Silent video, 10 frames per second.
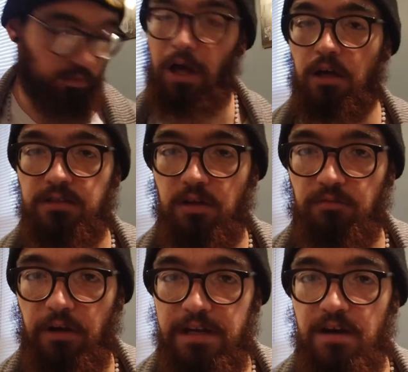are we also
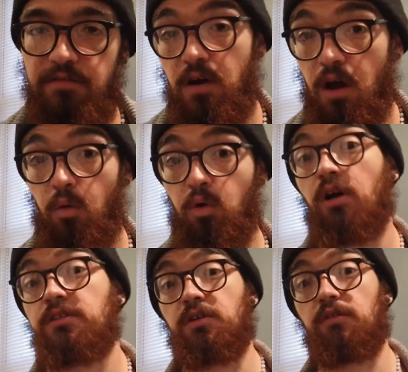afraid of? We're
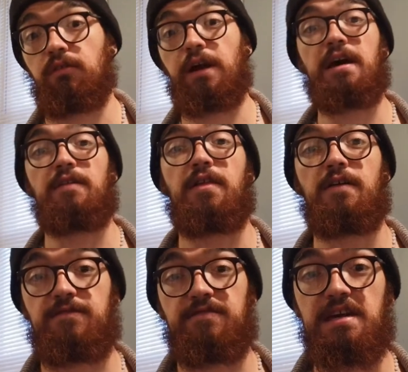also afraid of the
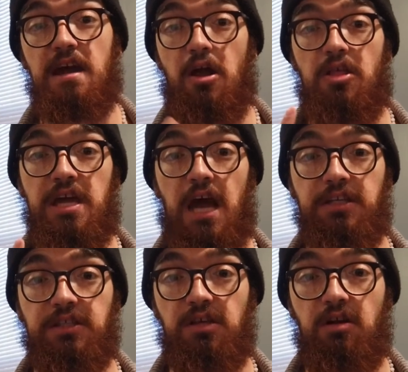fear, the
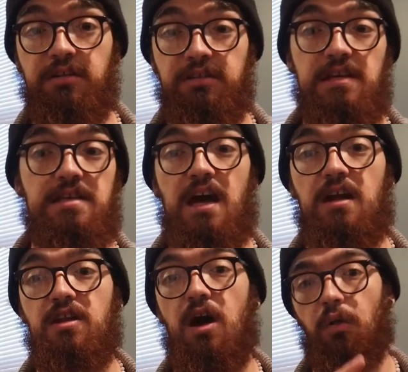uncertainty, the
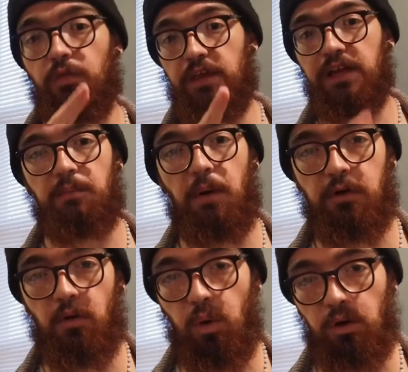unknown. Think about
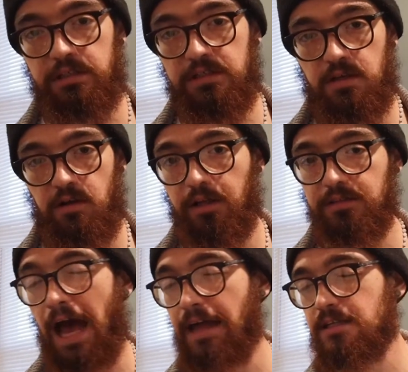your worries and your
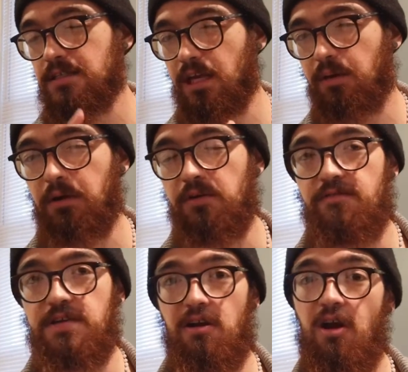anxieties. Think about your
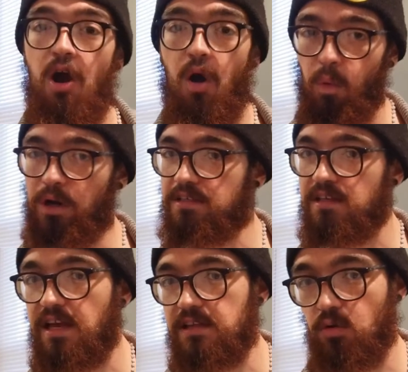fear. What is
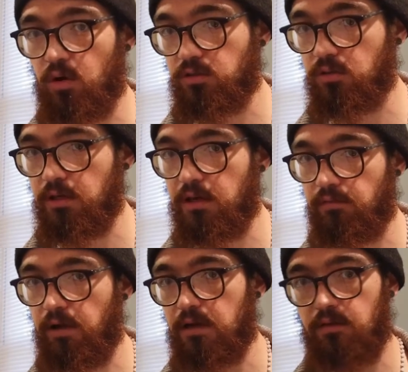it that you're truly
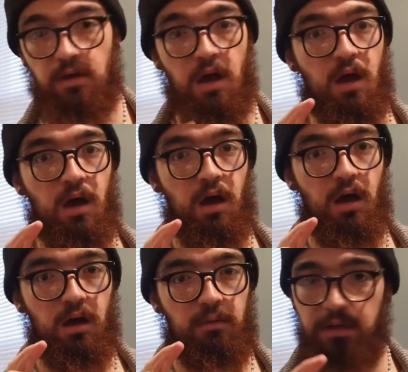afraid of?
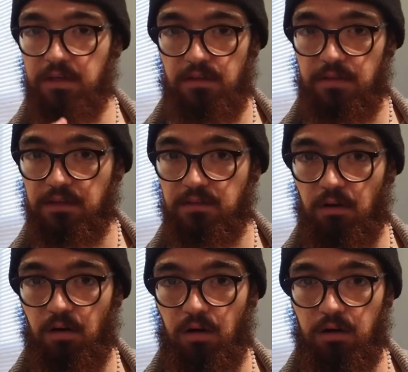Many of the things
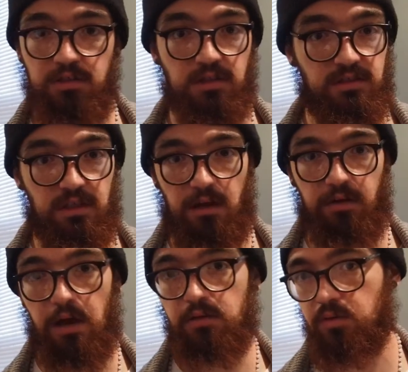are just
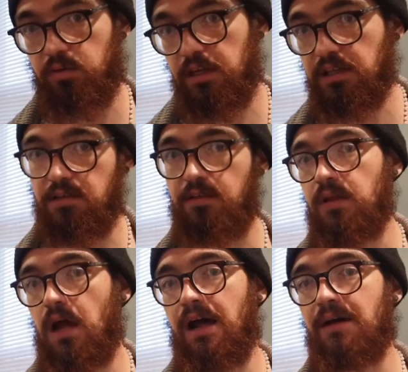scenarios or things that have
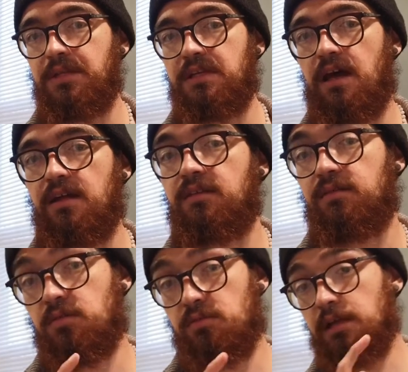not happened yet. And
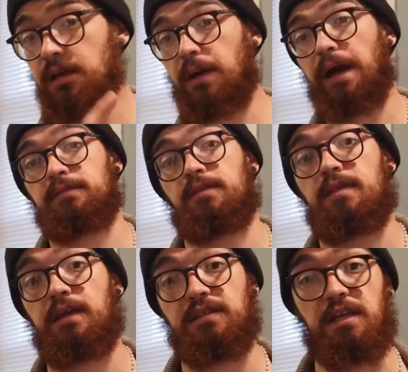if you think back to the
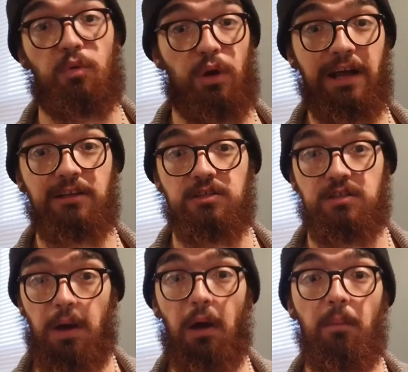things that you were
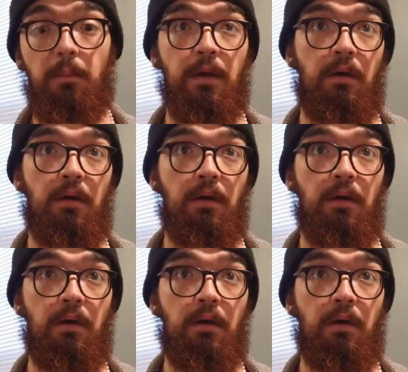anxious about,